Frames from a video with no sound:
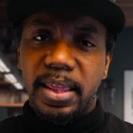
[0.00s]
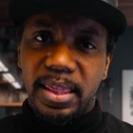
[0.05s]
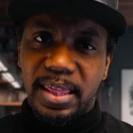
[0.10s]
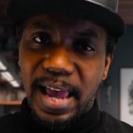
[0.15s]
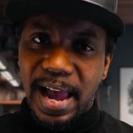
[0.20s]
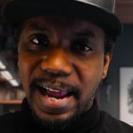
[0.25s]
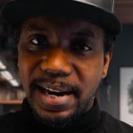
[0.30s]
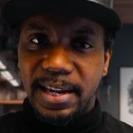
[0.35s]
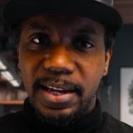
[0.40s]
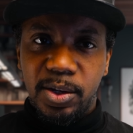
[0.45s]

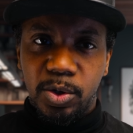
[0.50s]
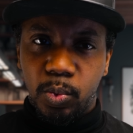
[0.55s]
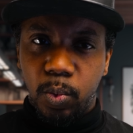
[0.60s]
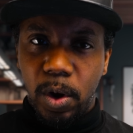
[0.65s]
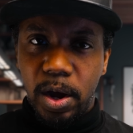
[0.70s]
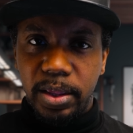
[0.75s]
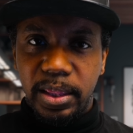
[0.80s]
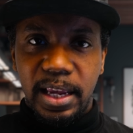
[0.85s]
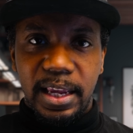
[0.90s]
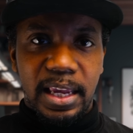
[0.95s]
That is
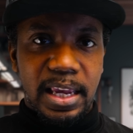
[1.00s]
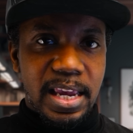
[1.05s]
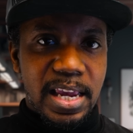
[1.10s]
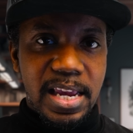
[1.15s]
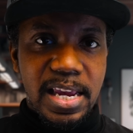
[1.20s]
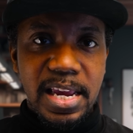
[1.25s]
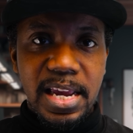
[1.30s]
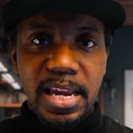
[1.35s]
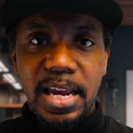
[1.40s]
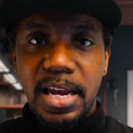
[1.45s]
one of the
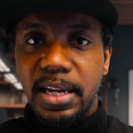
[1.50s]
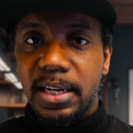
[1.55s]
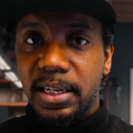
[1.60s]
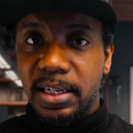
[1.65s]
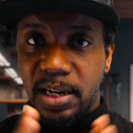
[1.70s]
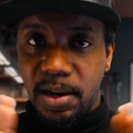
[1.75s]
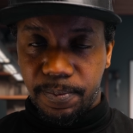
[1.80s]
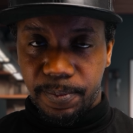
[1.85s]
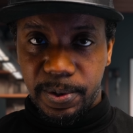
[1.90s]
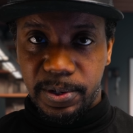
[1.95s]
key
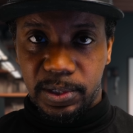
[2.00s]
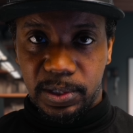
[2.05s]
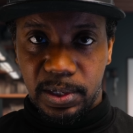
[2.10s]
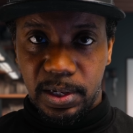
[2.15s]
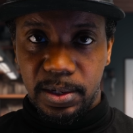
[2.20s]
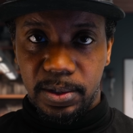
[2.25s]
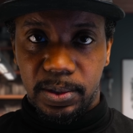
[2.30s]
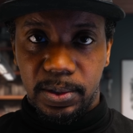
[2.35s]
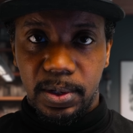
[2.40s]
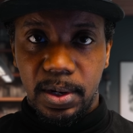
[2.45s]

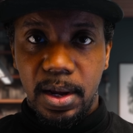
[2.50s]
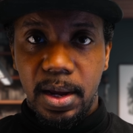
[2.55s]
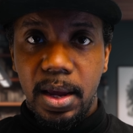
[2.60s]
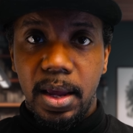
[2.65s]
differences